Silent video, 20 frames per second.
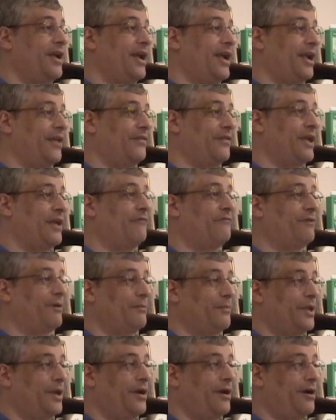and then
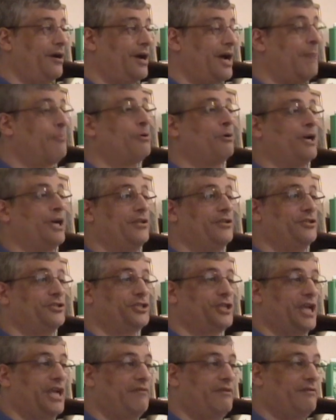from there upgrade your
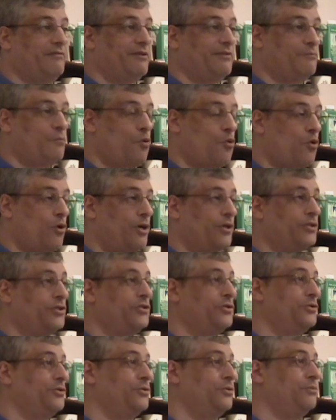shave even more
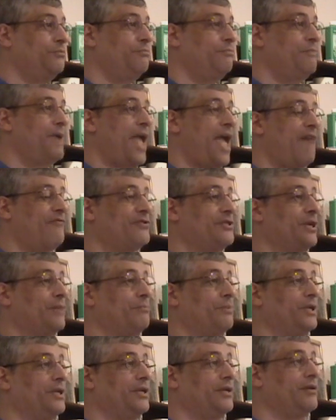to have
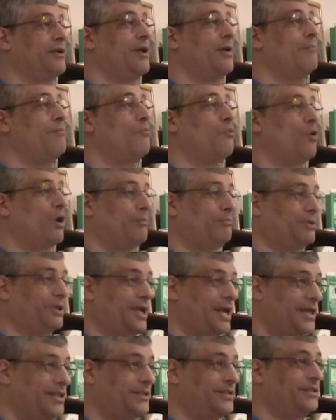something more
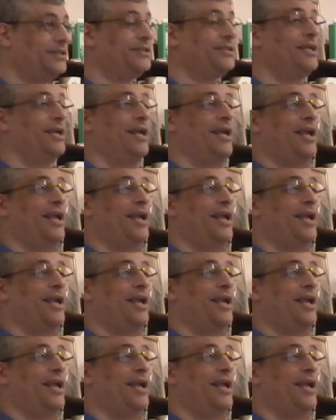pleasant